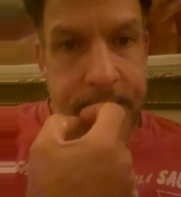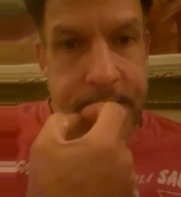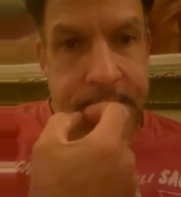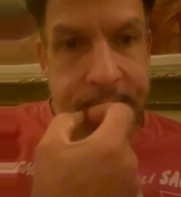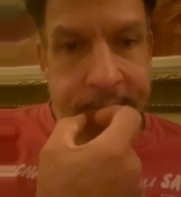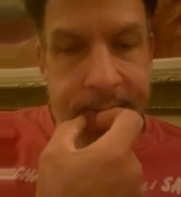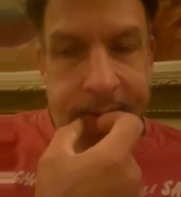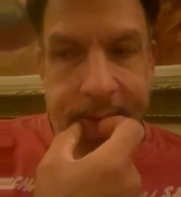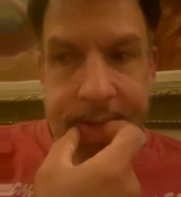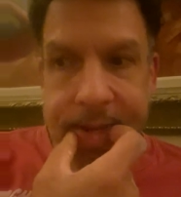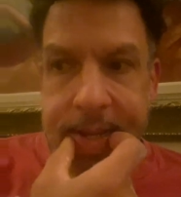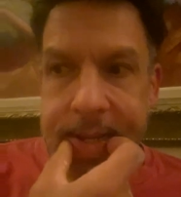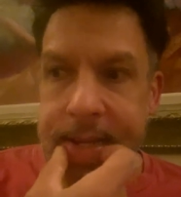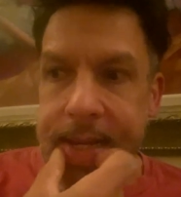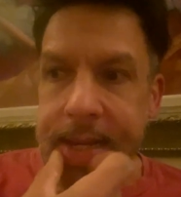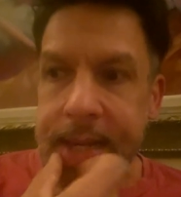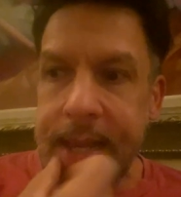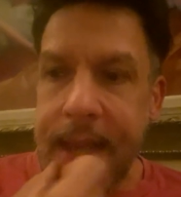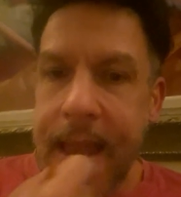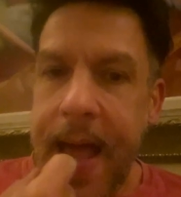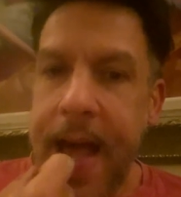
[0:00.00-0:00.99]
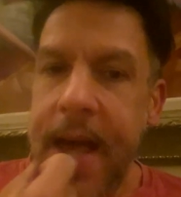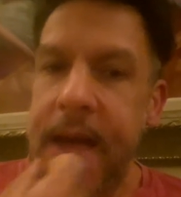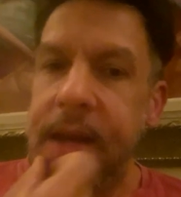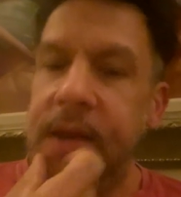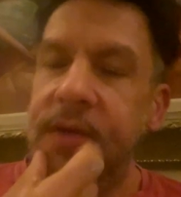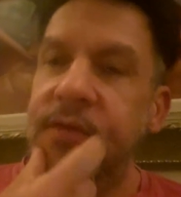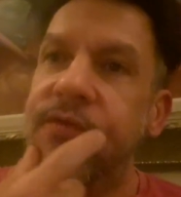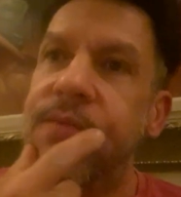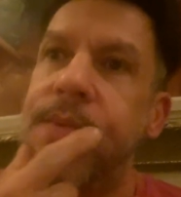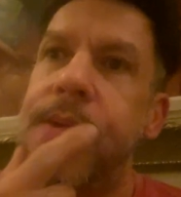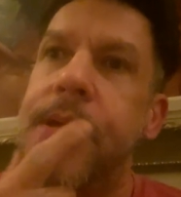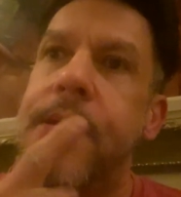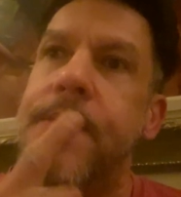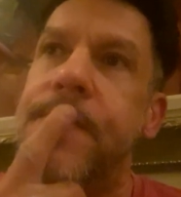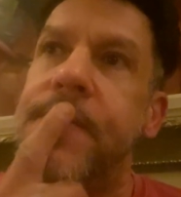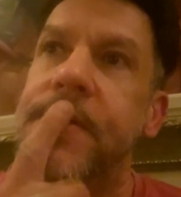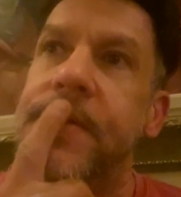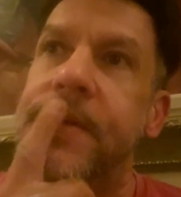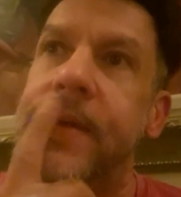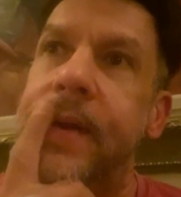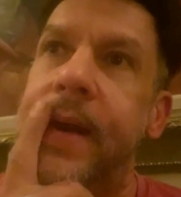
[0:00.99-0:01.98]
unlike a lot of
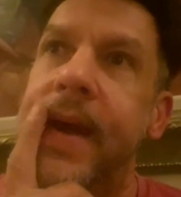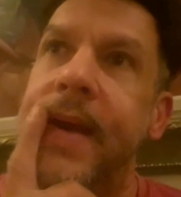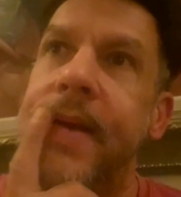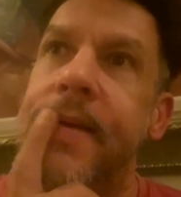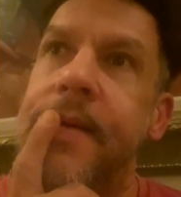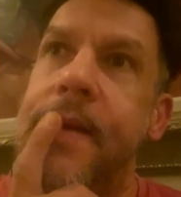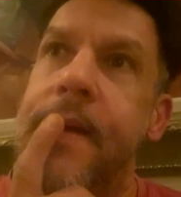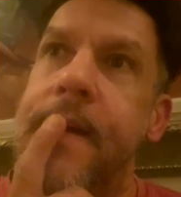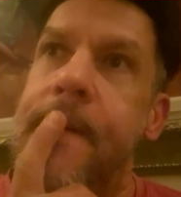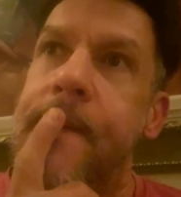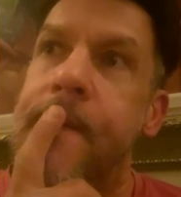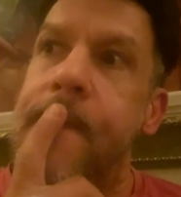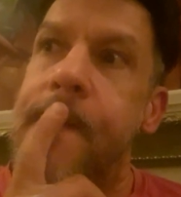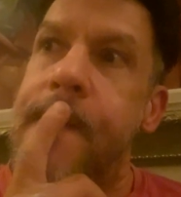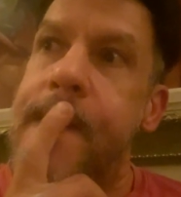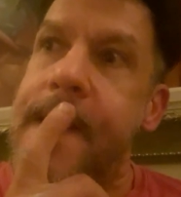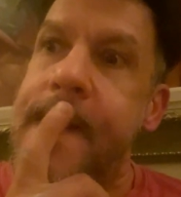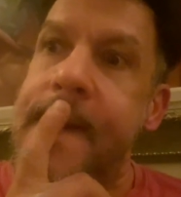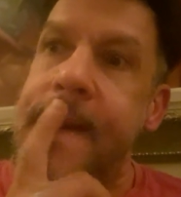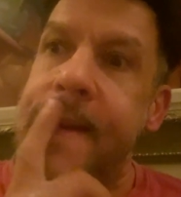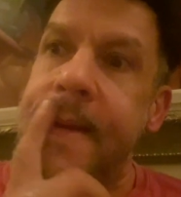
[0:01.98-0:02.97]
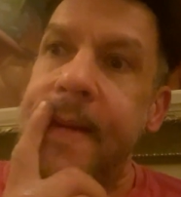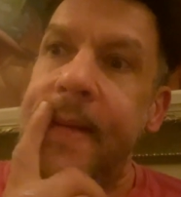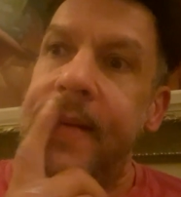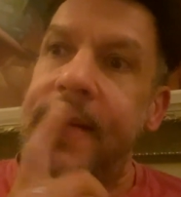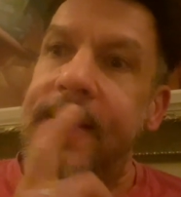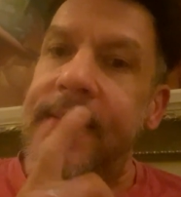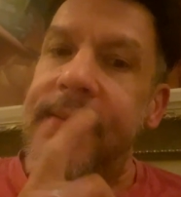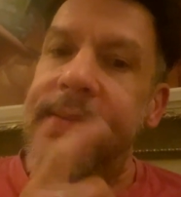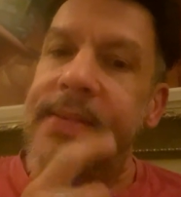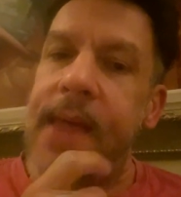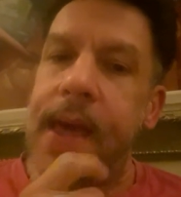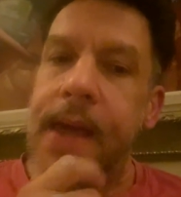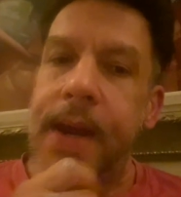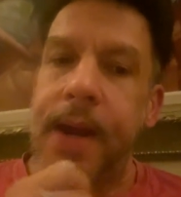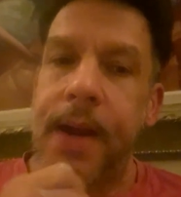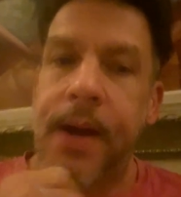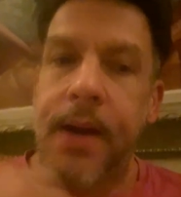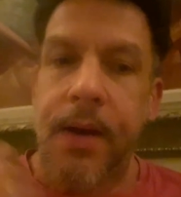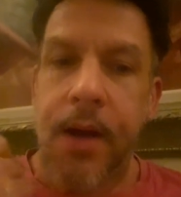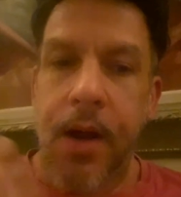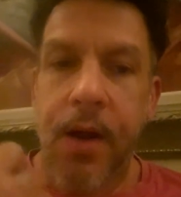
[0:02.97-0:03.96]
people that I know that
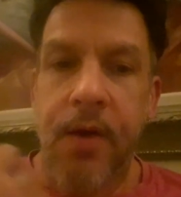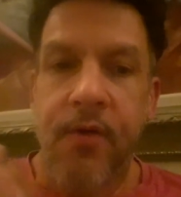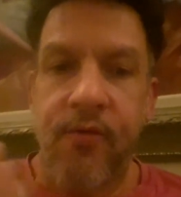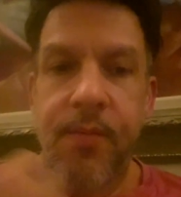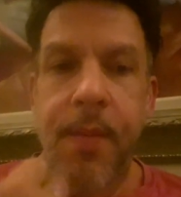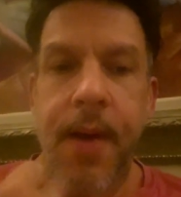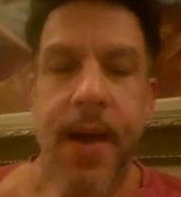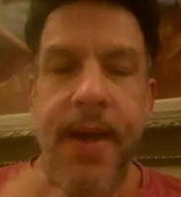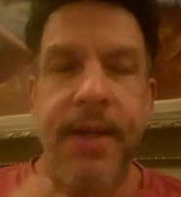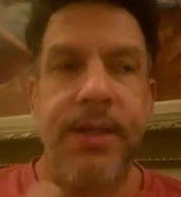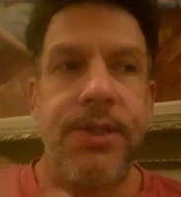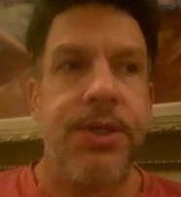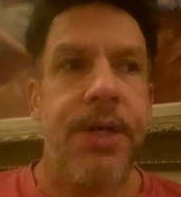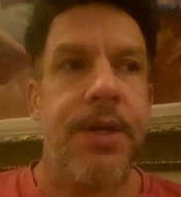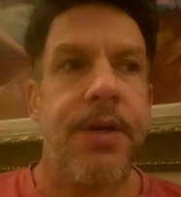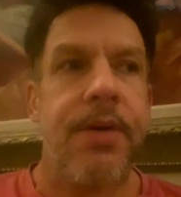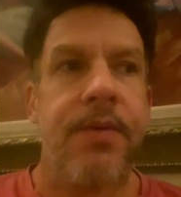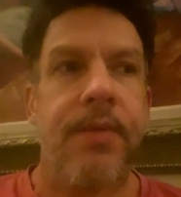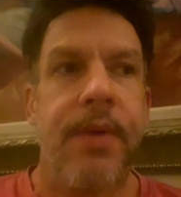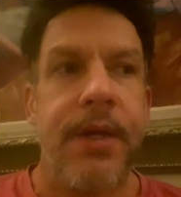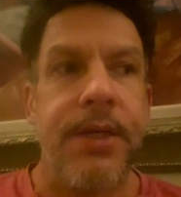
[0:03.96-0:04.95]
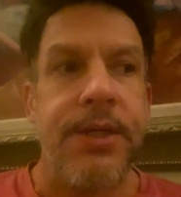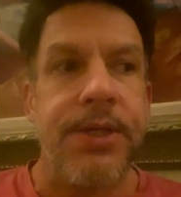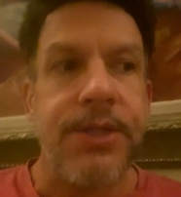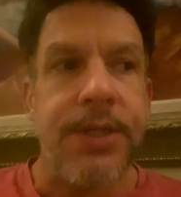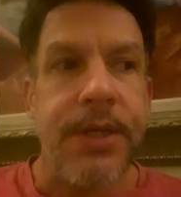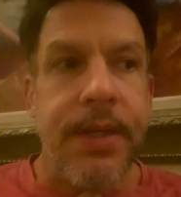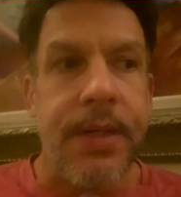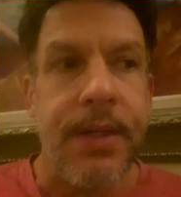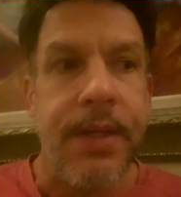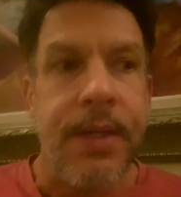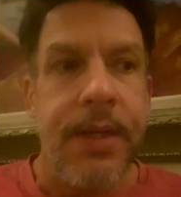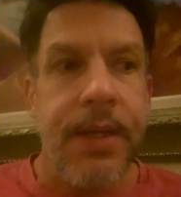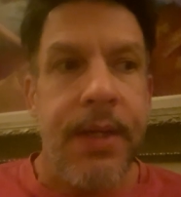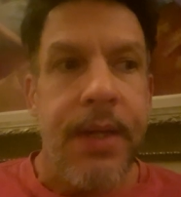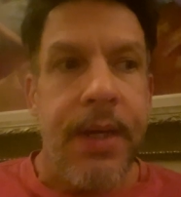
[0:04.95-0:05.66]
are of my generation,